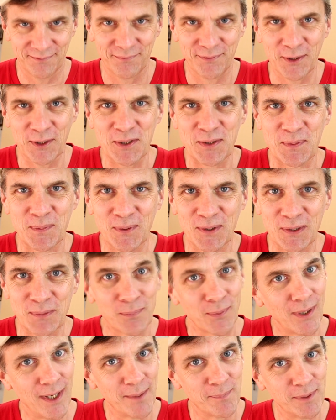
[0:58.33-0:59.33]
First
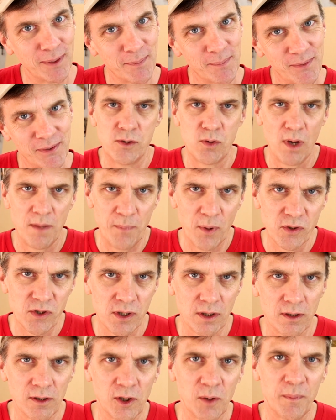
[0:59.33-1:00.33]
world problems. So I
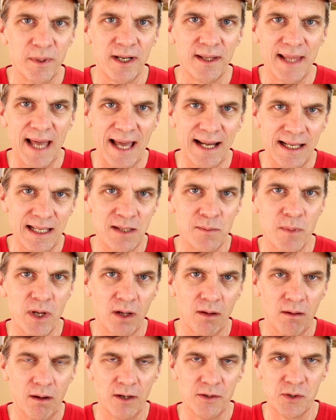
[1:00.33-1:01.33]
posted a little bit of that
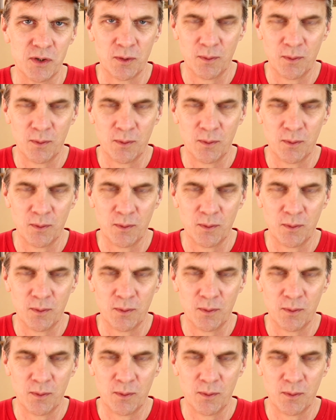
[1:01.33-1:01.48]
email on